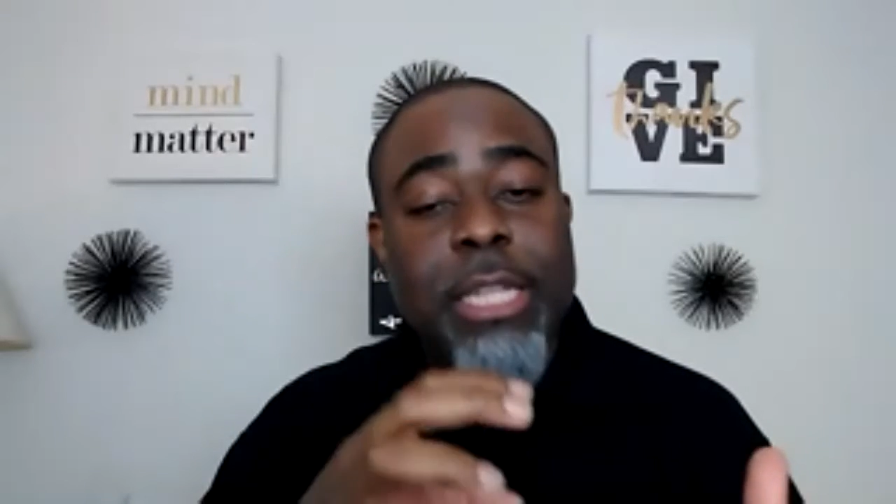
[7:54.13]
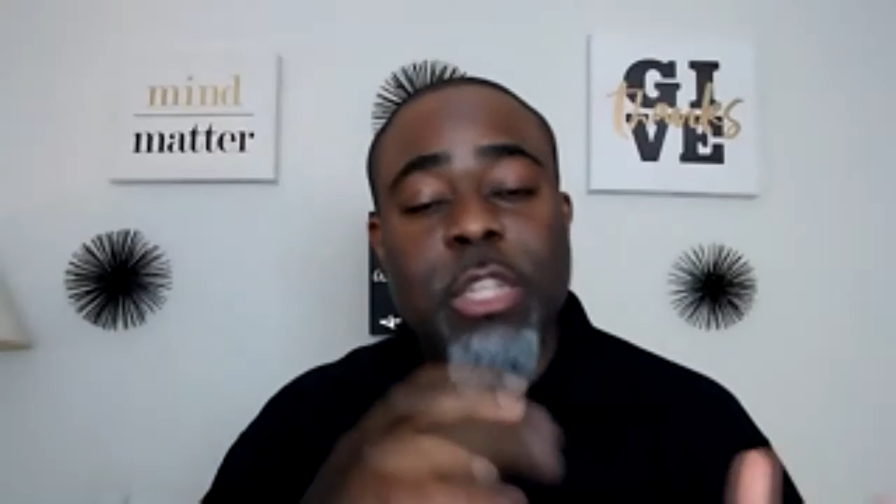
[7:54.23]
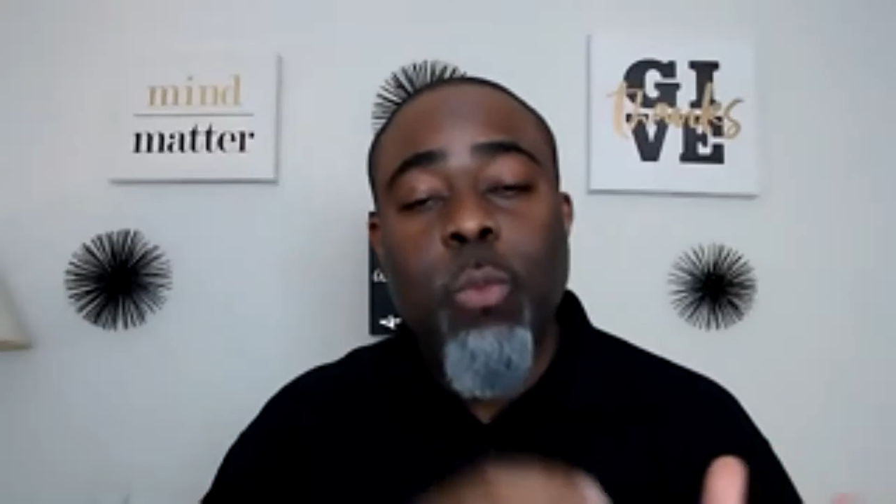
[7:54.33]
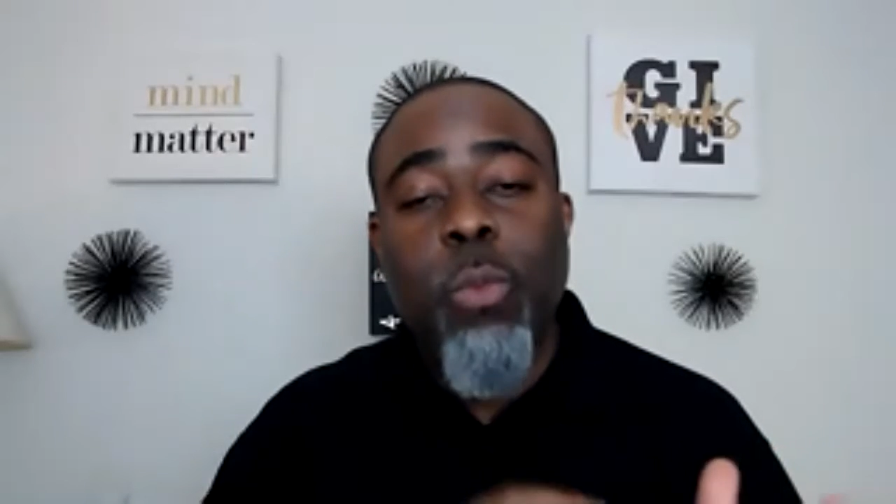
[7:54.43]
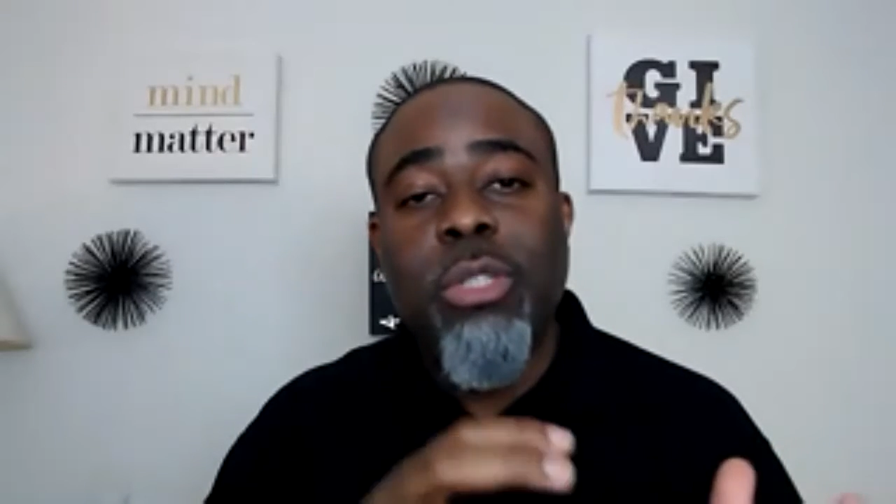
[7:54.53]

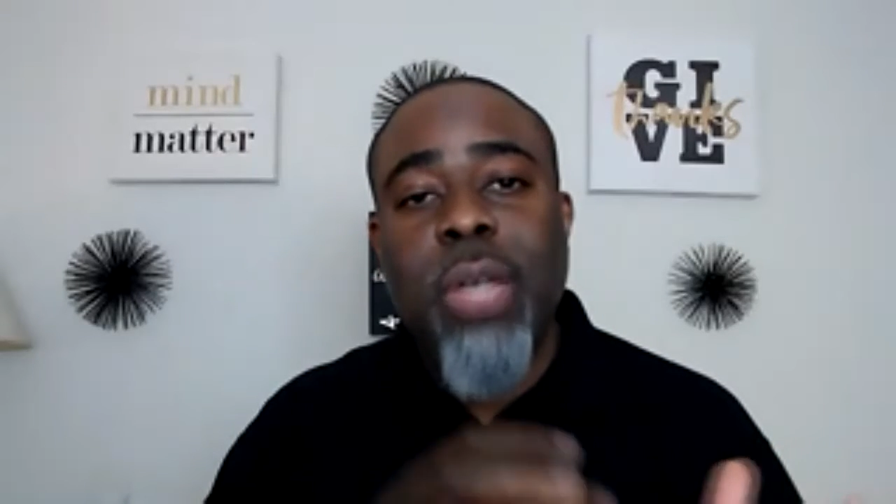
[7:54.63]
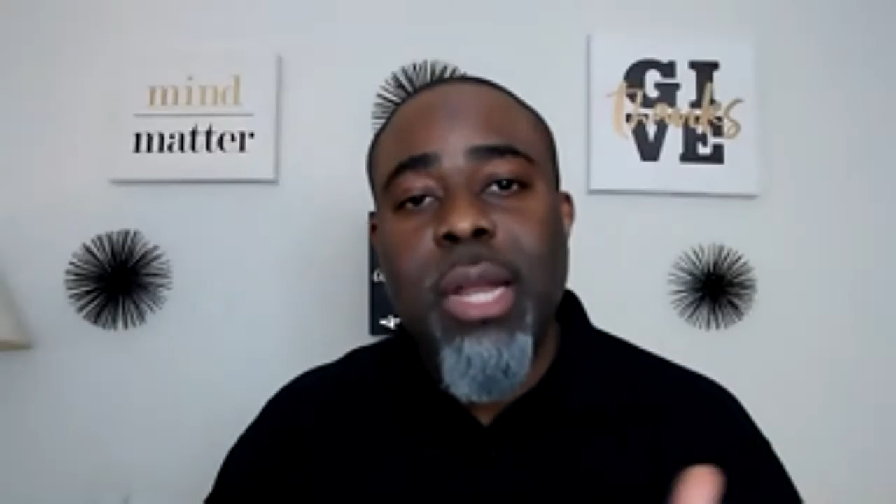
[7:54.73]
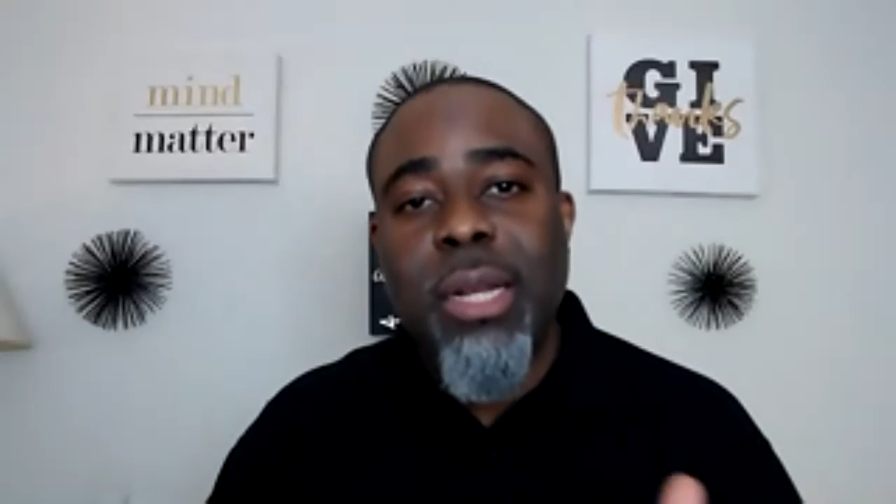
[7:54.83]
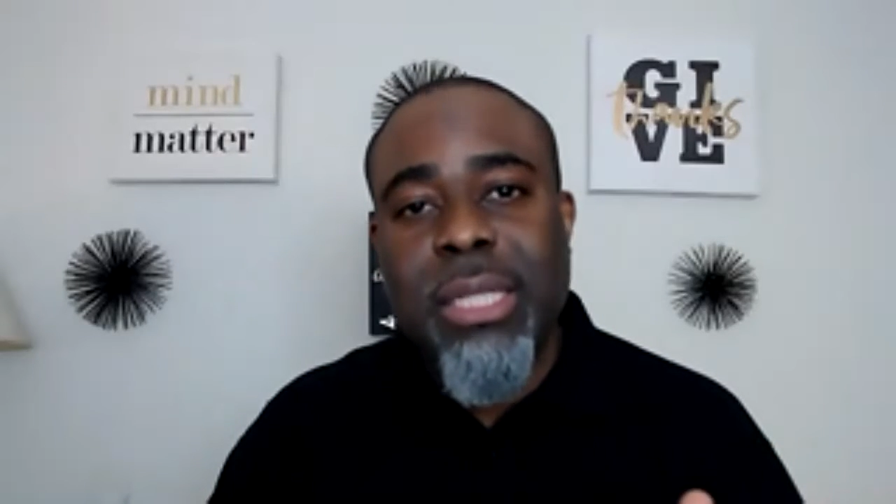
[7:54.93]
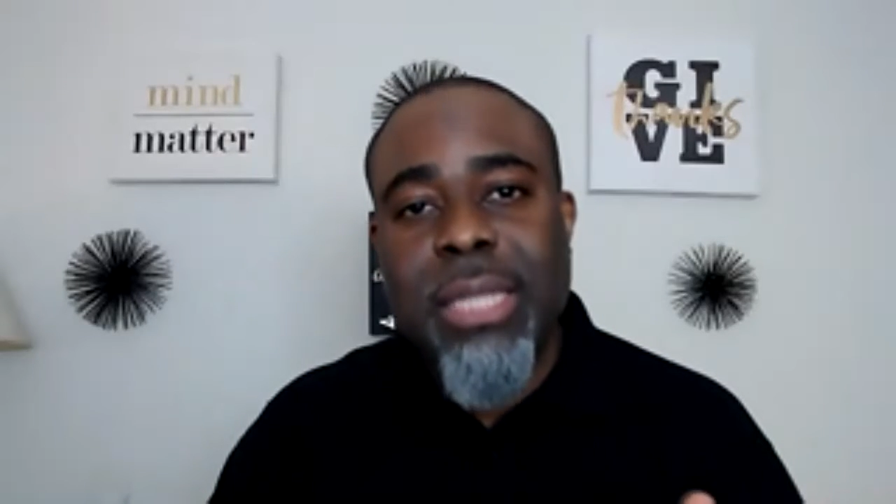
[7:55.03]
someone to
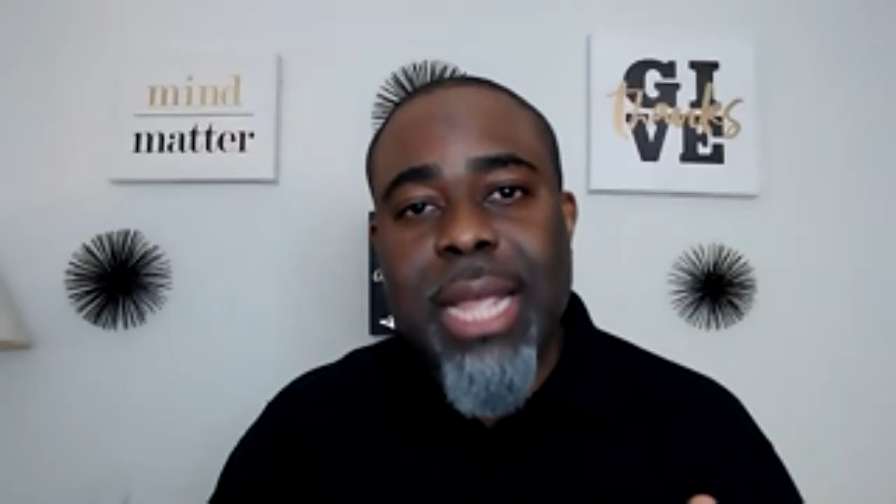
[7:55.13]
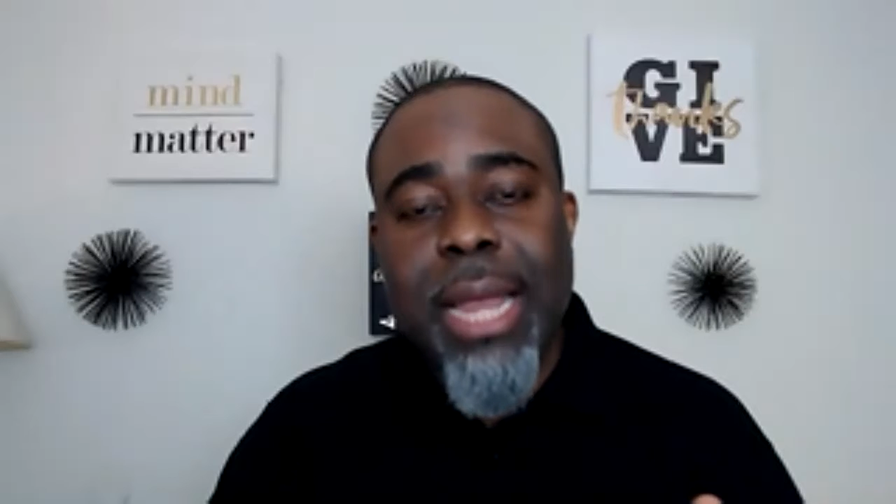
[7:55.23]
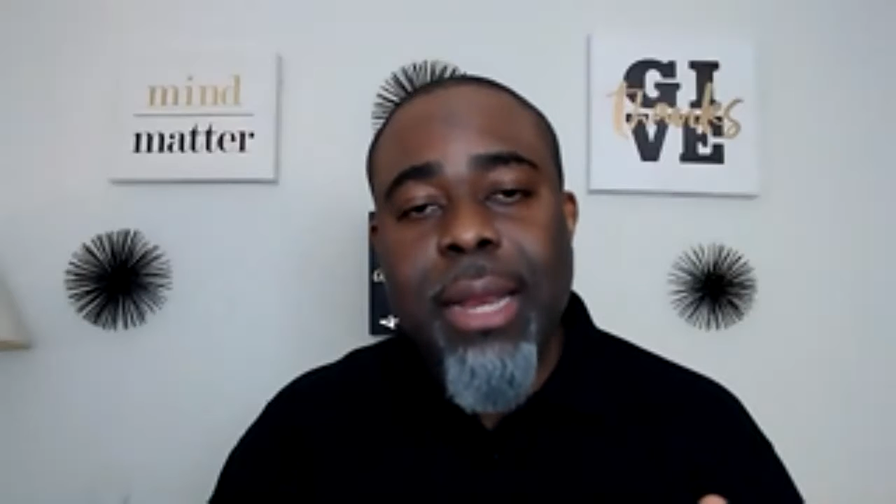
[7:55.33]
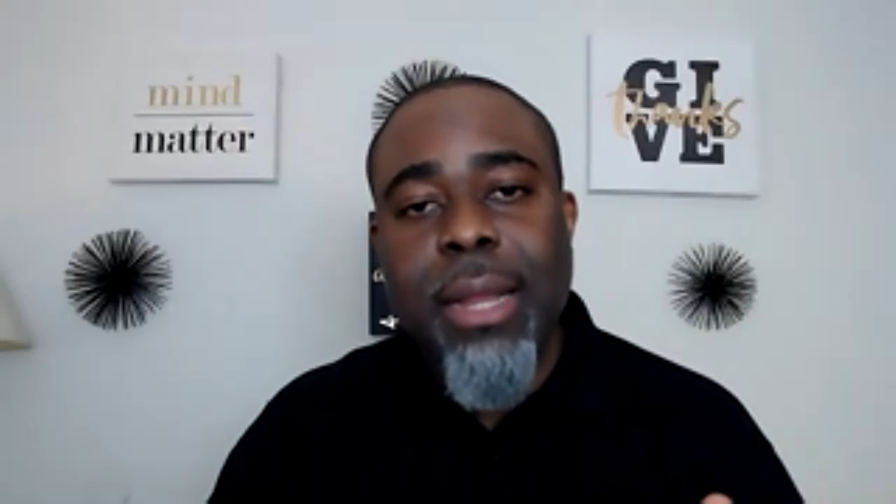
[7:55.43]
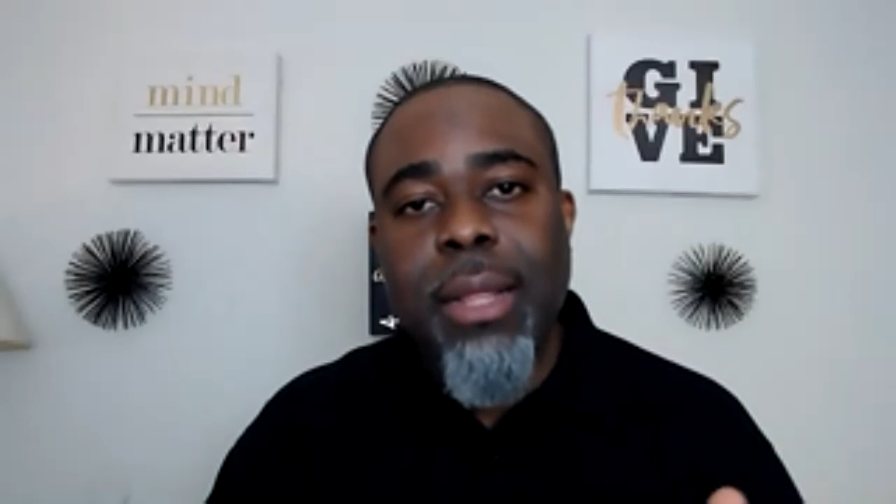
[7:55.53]

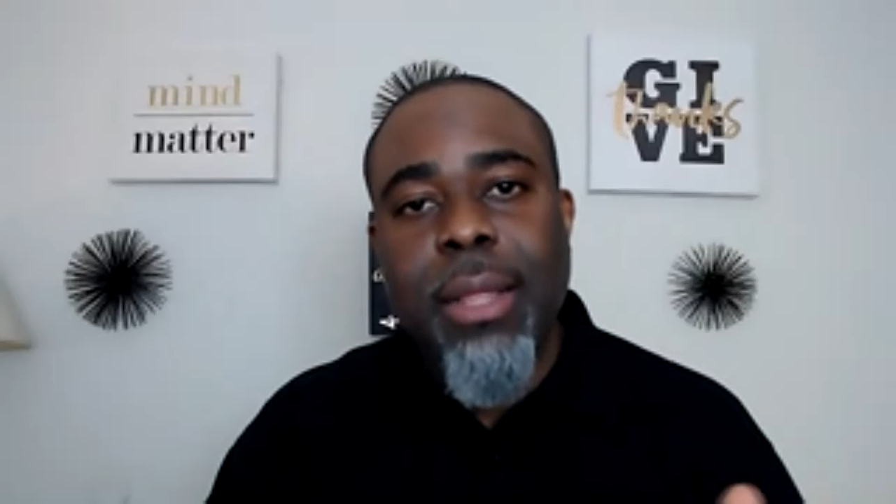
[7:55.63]
understand